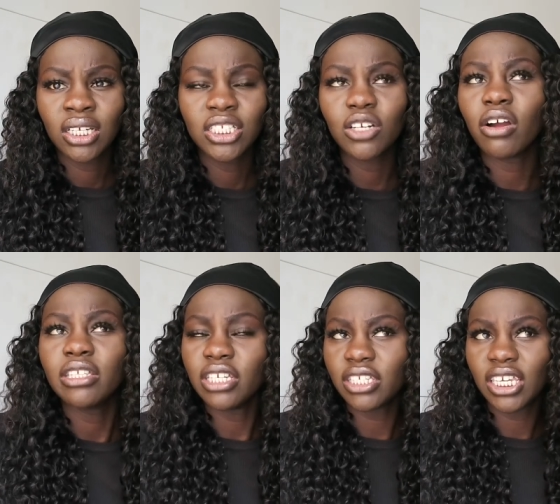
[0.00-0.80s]
To go
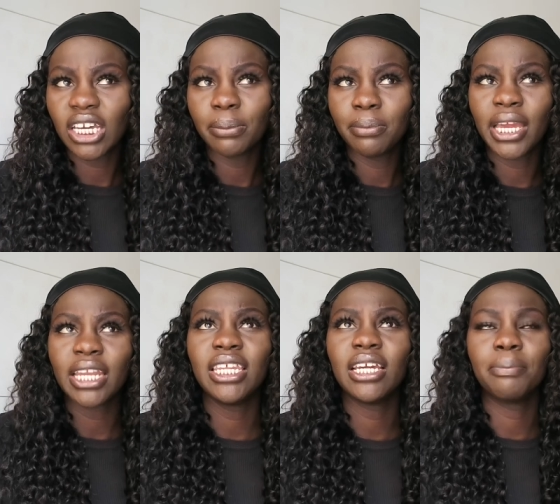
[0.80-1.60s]
nyik ya
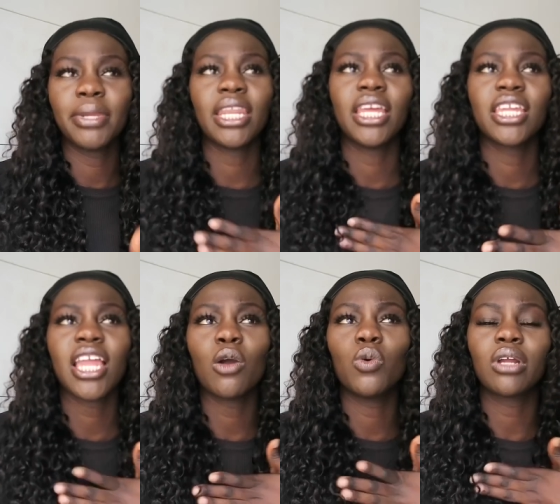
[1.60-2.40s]
pianti pianti
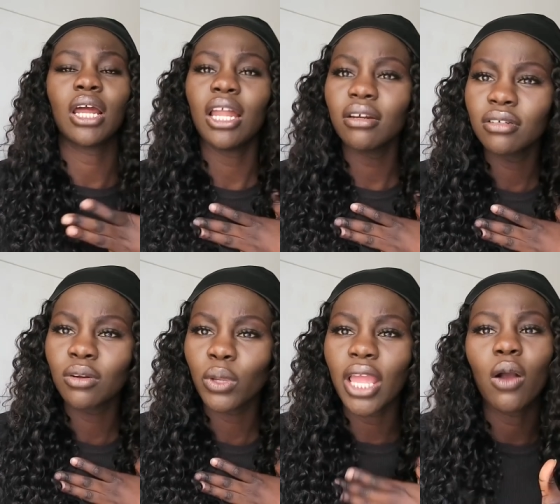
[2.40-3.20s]
ya good kalam
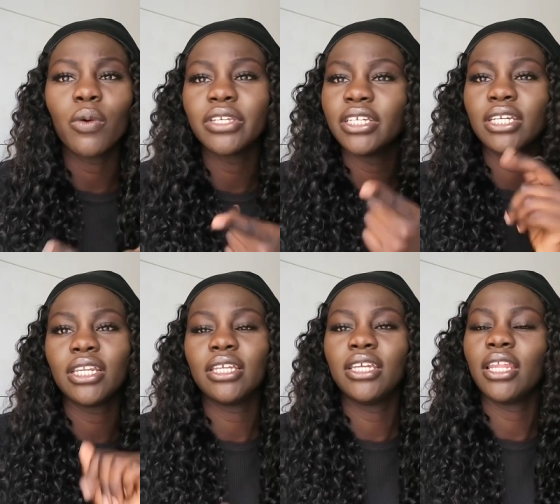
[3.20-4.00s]
ya go nyik in,
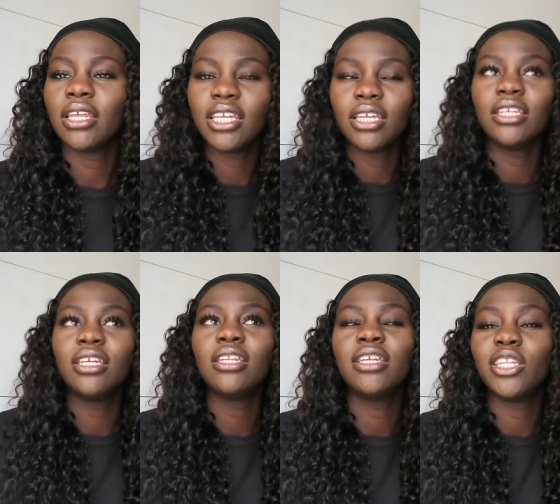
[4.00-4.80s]
in, in,
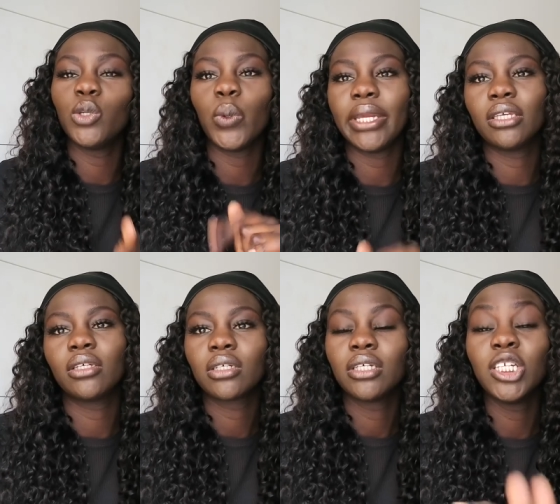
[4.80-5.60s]
in, in,
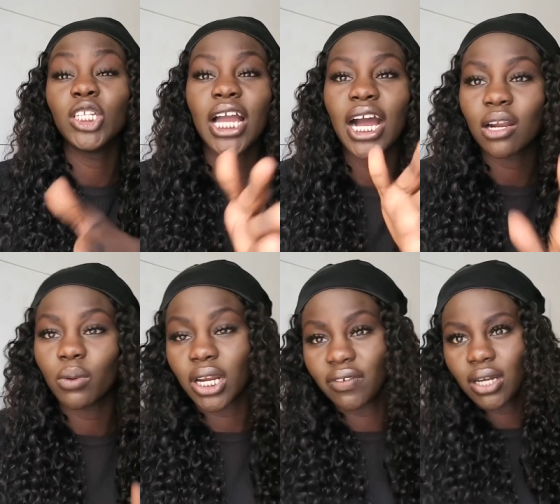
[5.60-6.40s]
yin gar
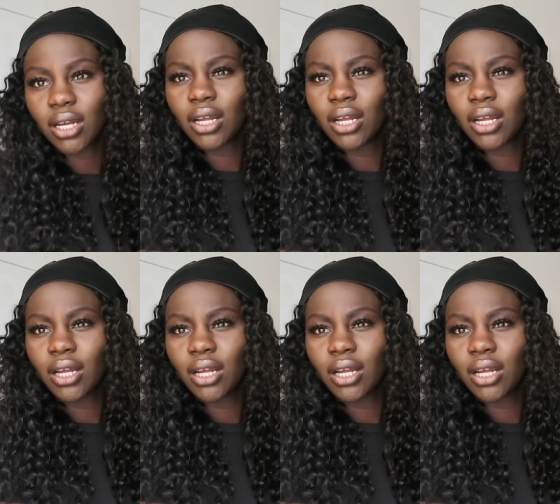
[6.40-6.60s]
whatever.